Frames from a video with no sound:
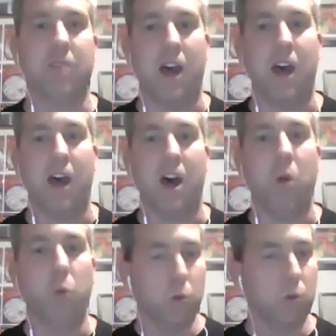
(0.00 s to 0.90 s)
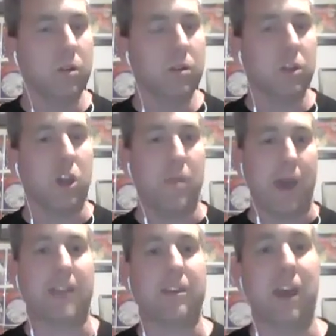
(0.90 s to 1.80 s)
Uh, I will go
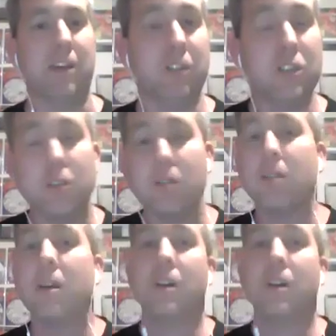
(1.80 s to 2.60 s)
back and listen